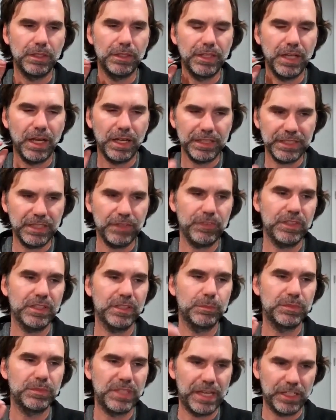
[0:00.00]
not giving
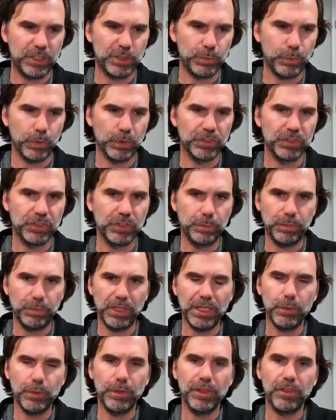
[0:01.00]
them dashboards to
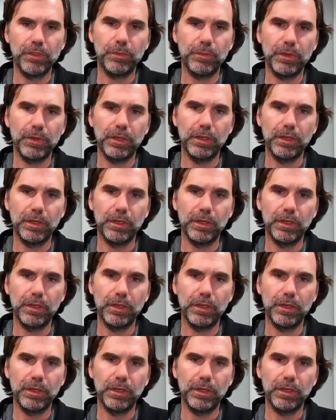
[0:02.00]
play with